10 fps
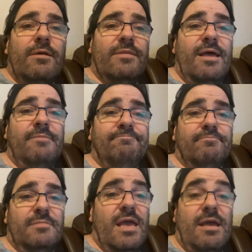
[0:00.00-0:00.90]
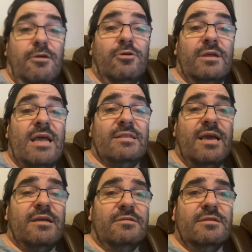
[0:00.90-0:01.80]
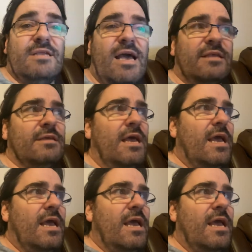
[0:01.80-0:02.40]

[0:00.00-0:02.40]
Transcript: then yeah, you're going to get taken to task.